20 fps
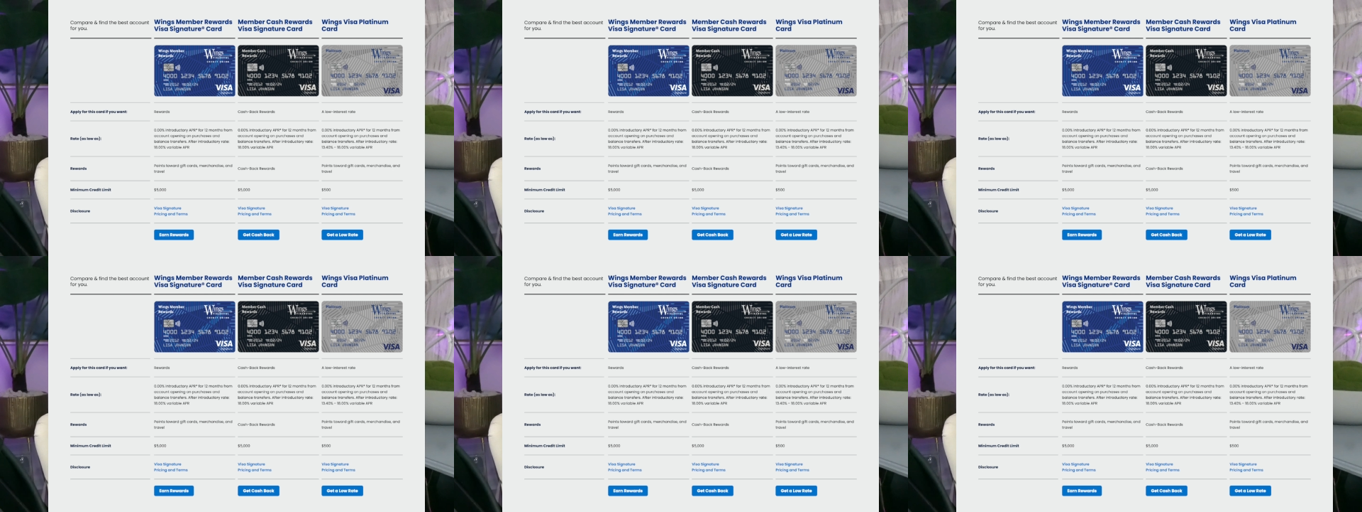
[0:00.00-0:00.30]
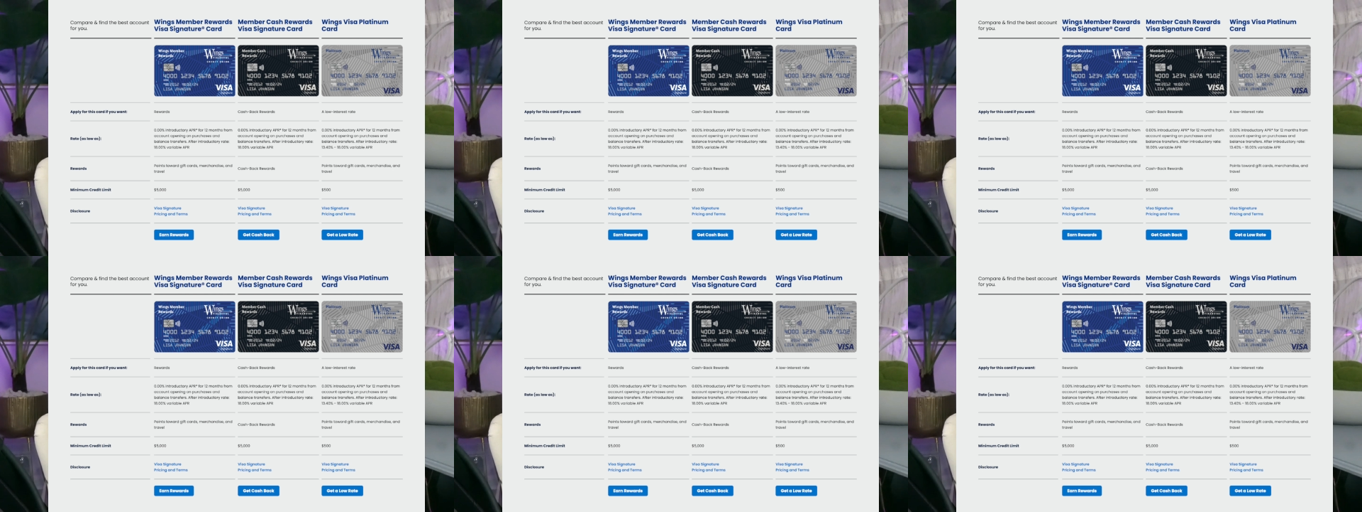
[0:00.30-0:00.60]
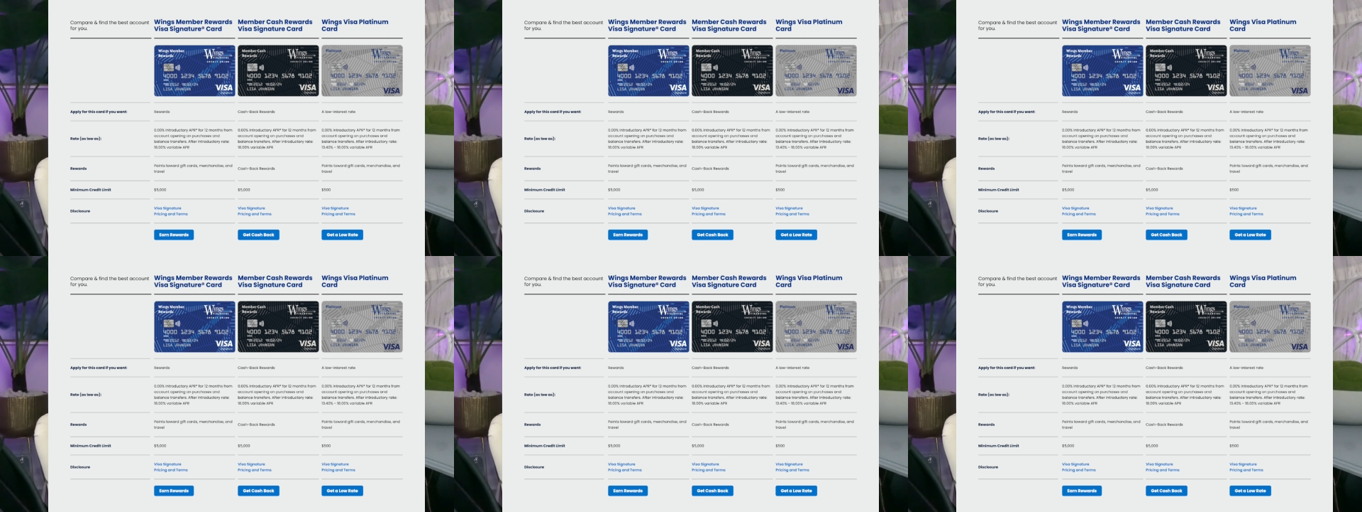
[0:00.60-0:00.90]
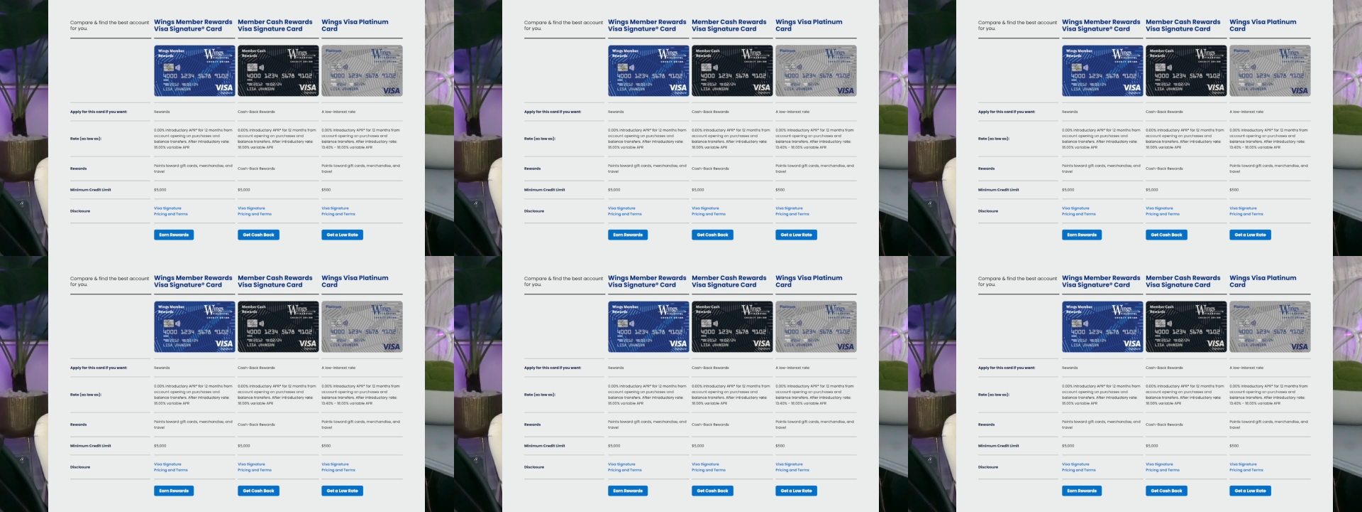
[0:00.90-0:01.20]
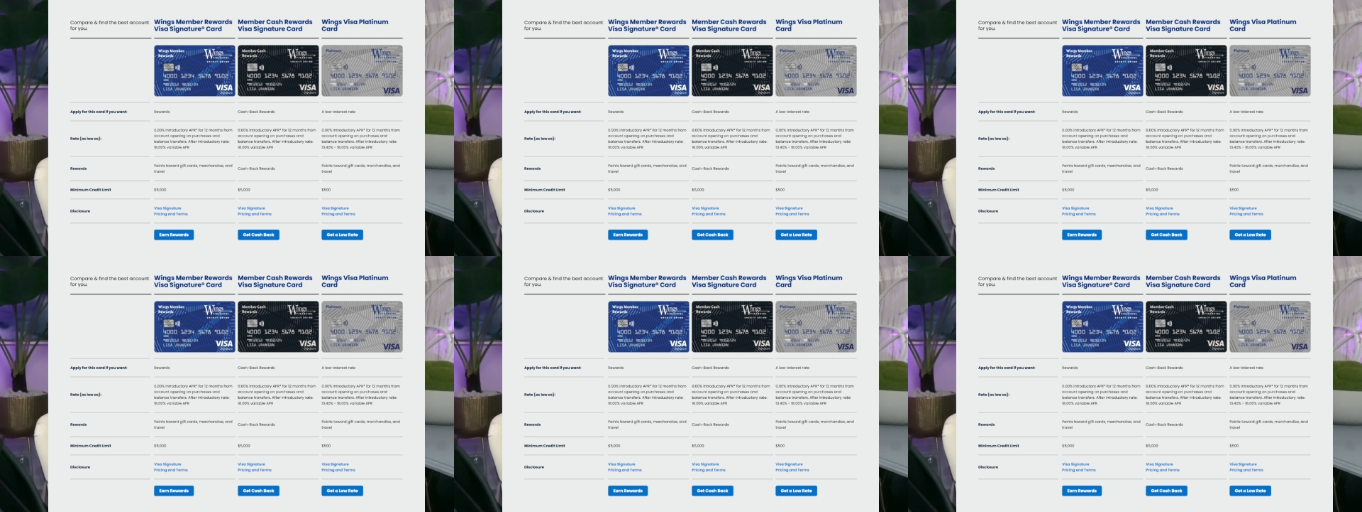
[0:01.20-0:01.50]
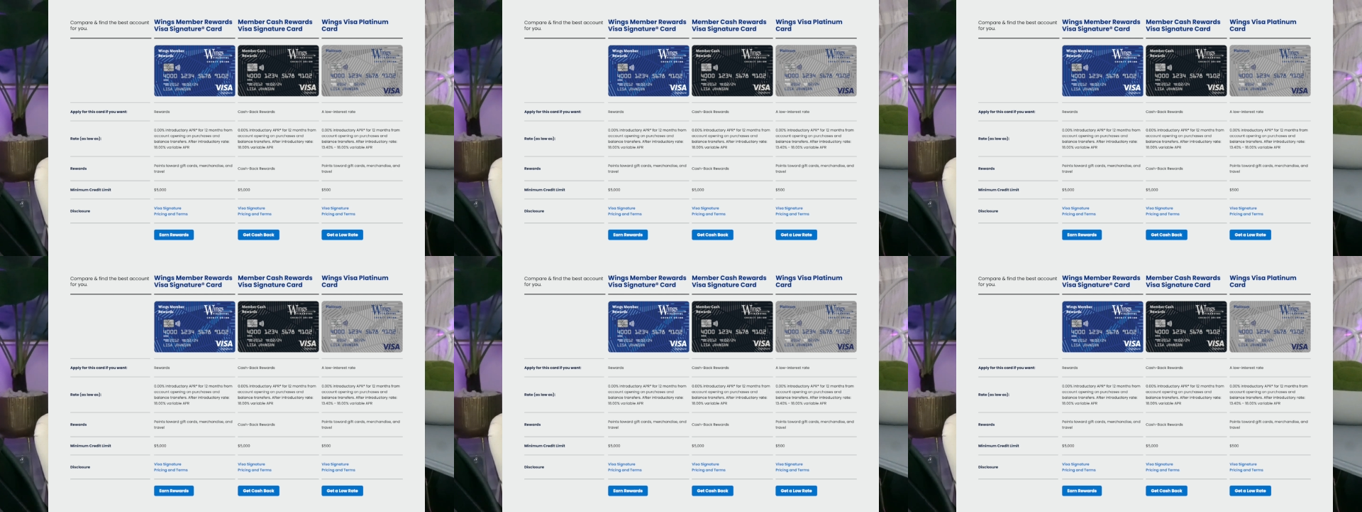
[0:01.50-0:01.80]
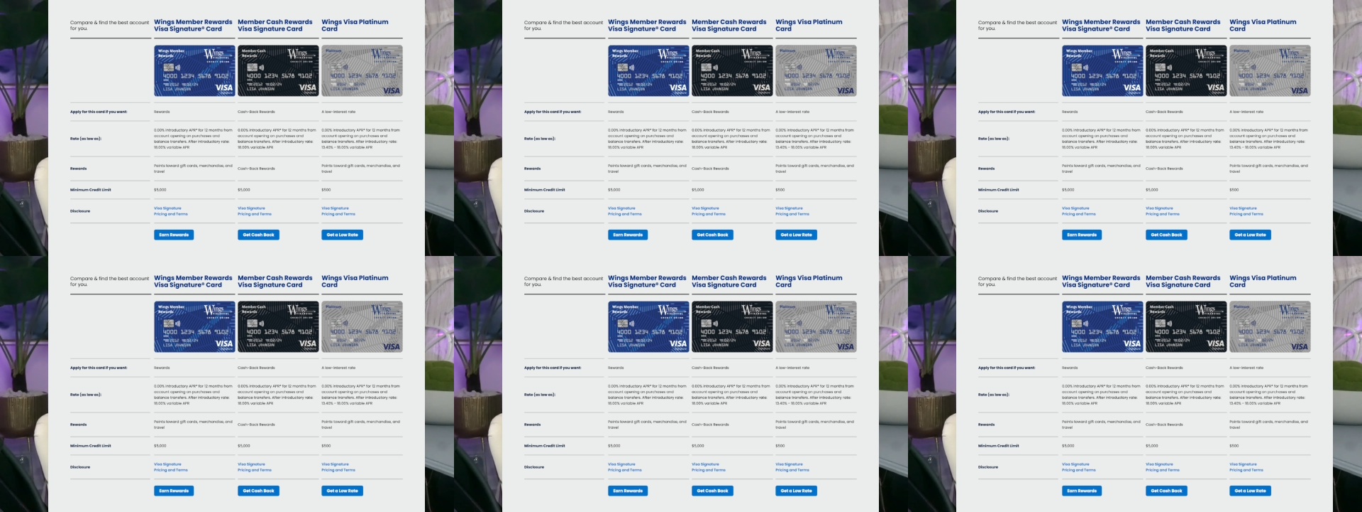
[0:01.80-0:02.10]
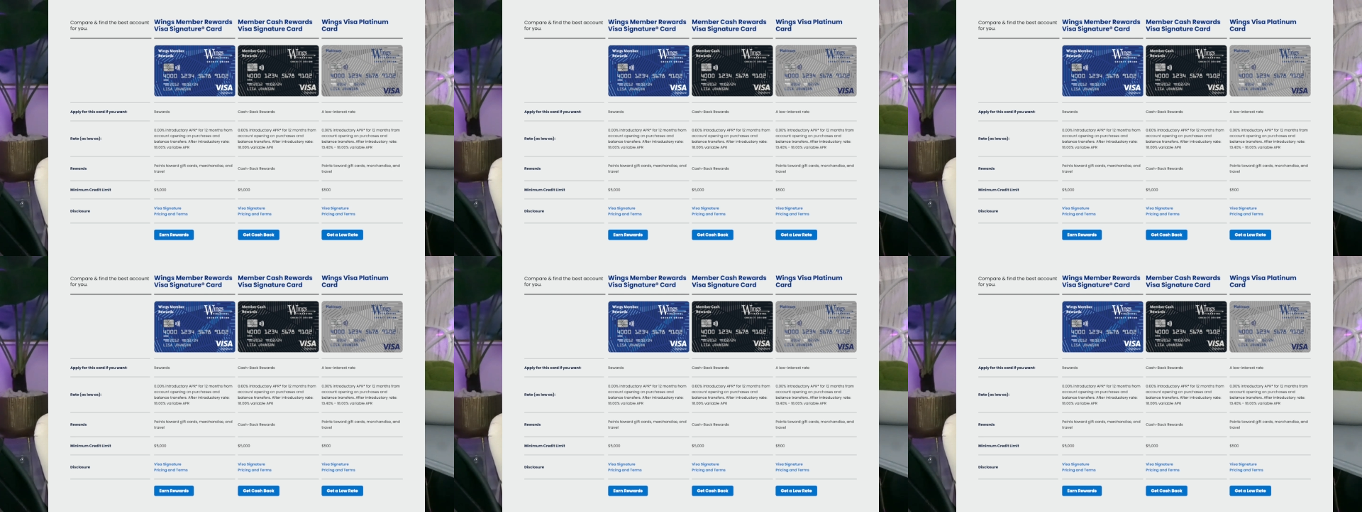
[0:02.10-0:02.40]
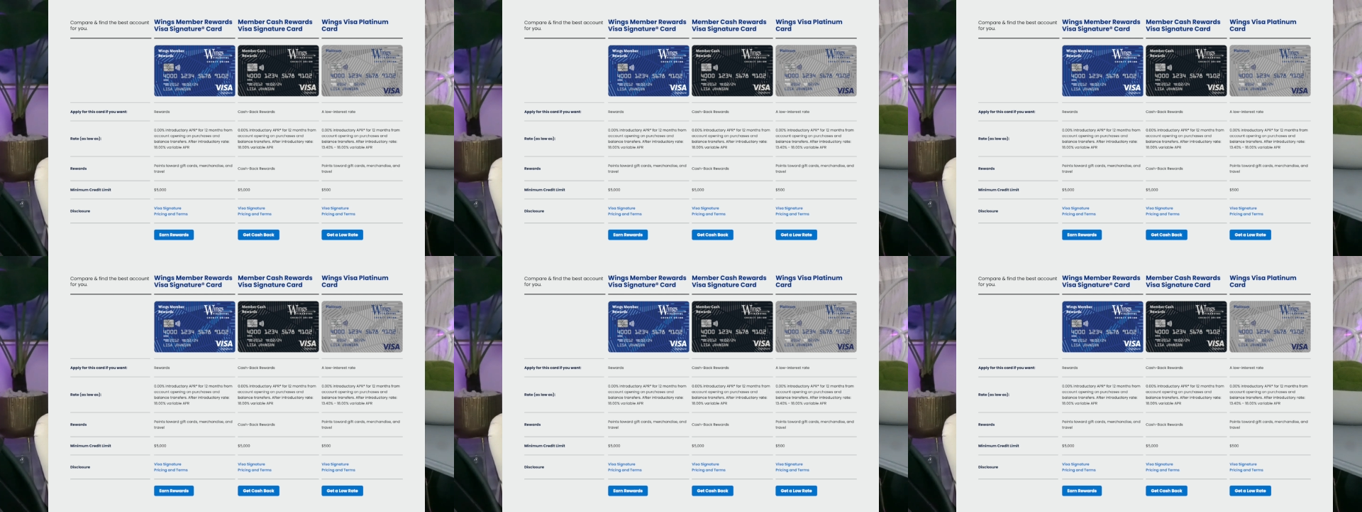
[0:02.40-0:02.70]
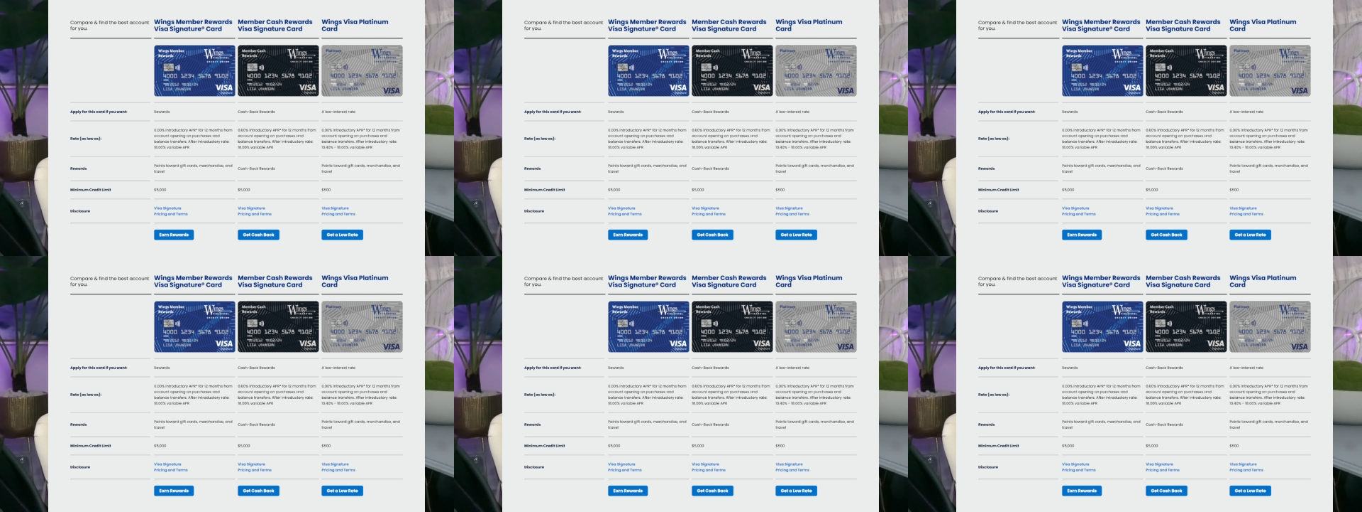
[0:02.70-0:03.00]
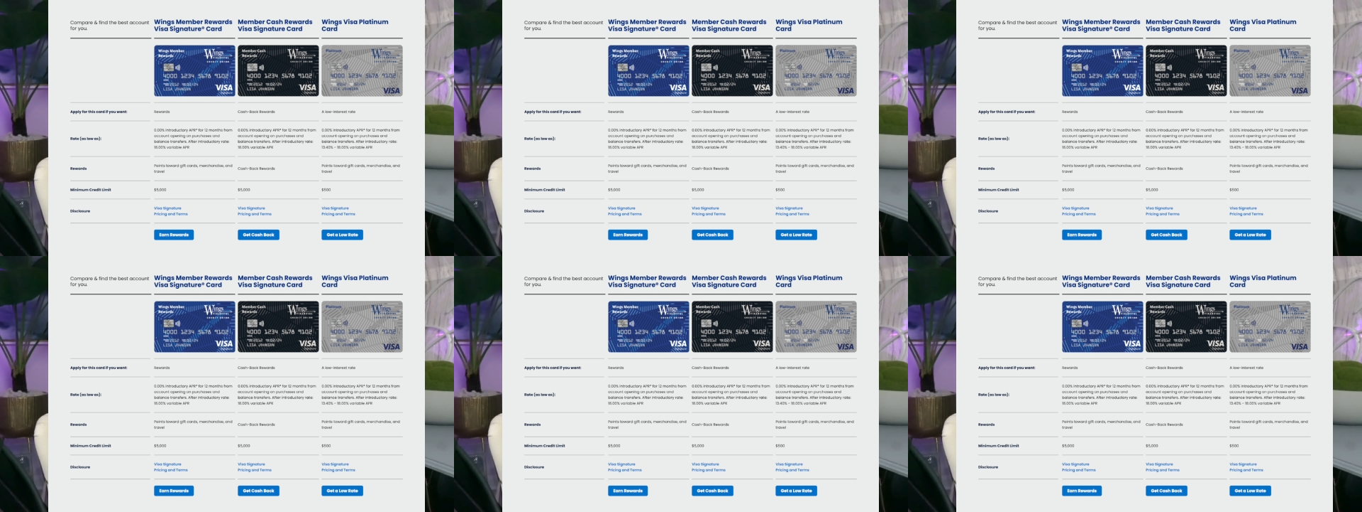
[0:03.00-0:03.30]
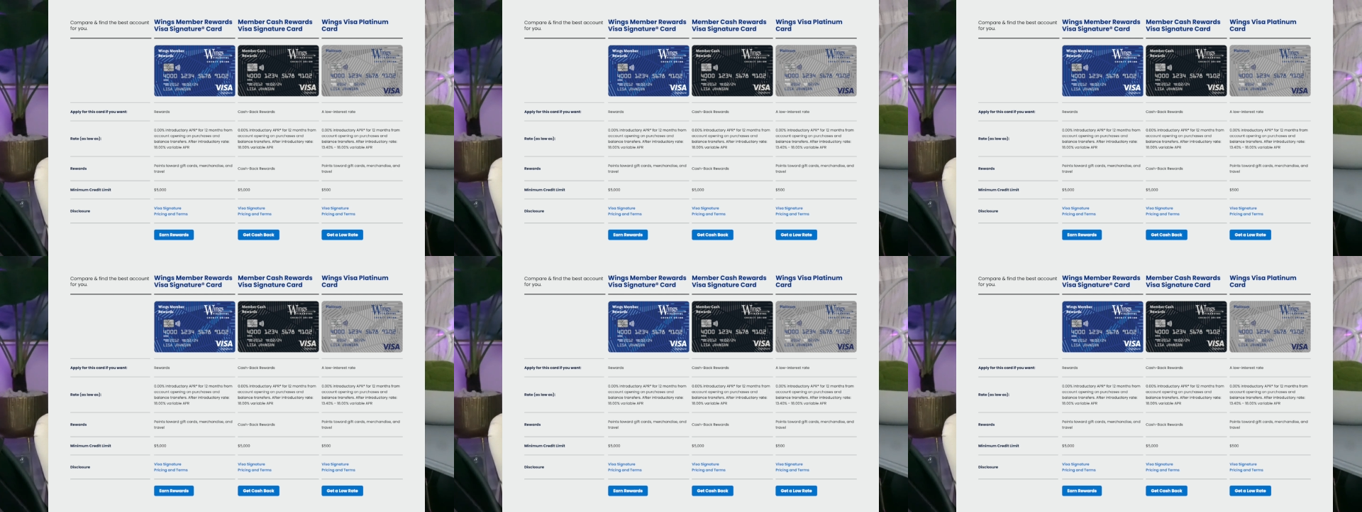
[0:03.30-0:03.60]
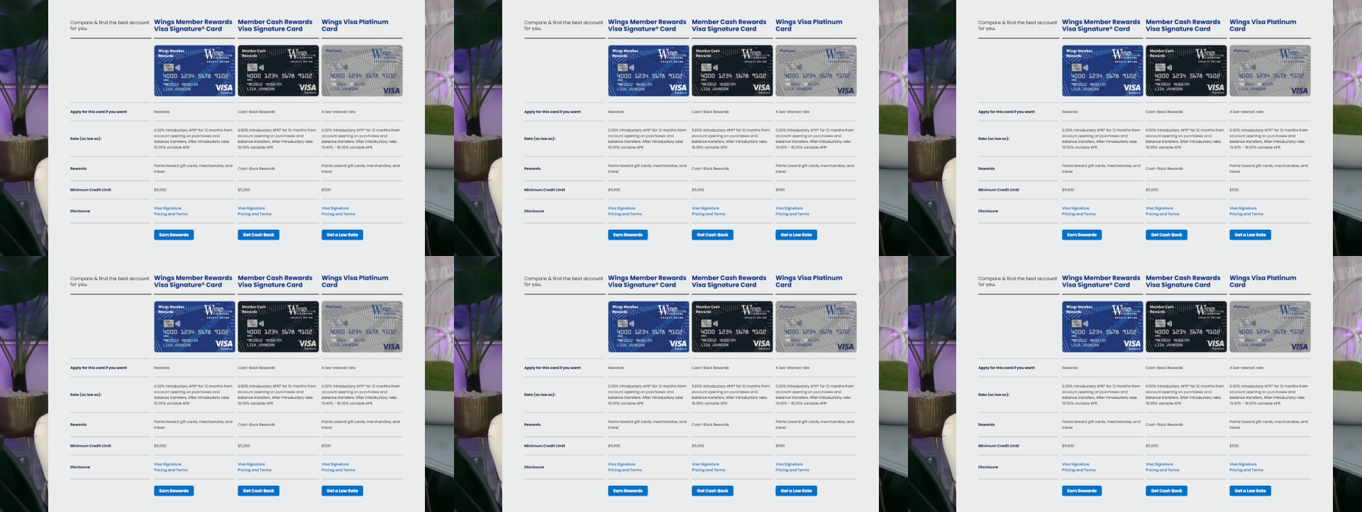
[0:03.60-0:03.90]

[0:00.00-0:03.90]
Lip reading: [unreadable: no face in view]